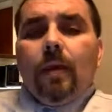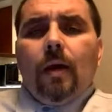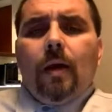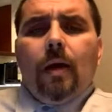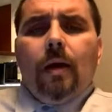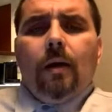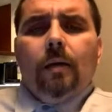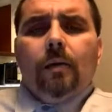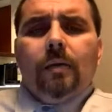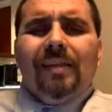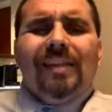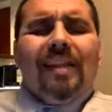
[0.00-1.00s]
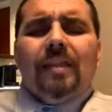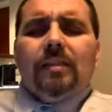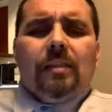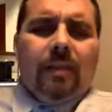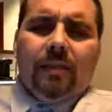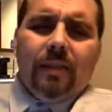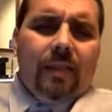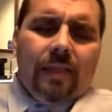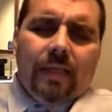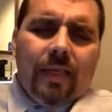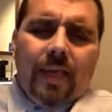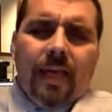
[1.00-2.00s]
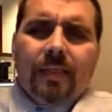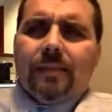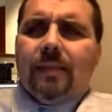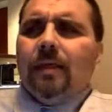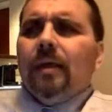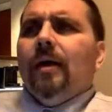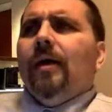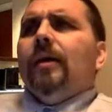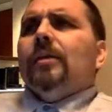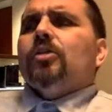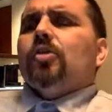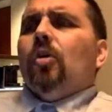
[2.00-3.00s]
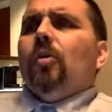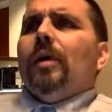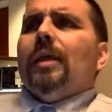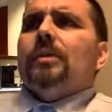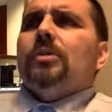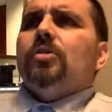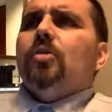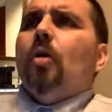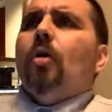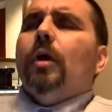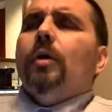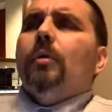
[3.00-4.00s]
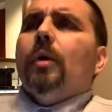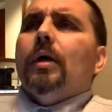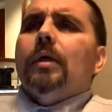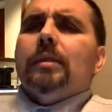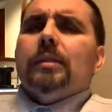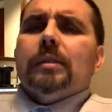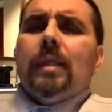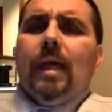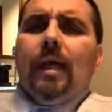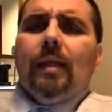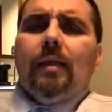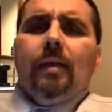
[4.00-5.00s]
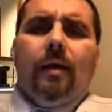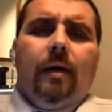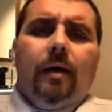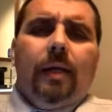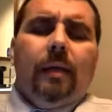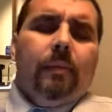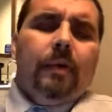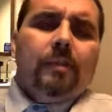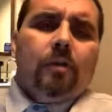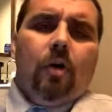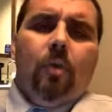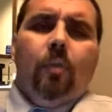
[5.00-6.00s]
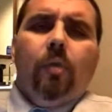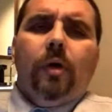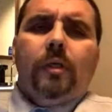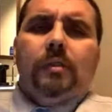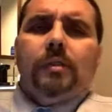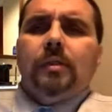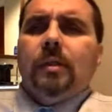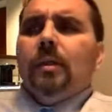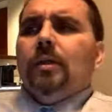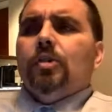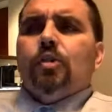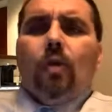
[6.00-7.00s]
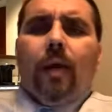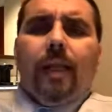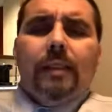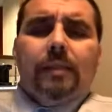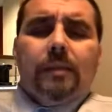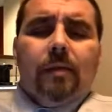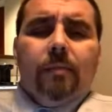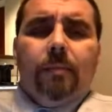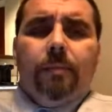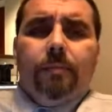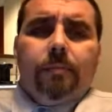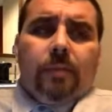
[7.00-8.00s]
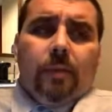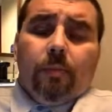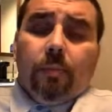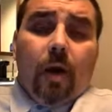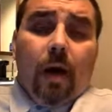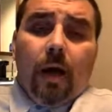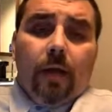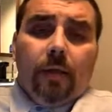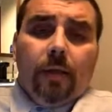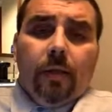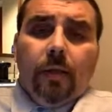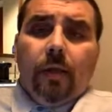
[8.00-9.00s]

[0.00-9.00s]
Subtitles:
uh he has a So his story was that him and his homeboys trained some broad,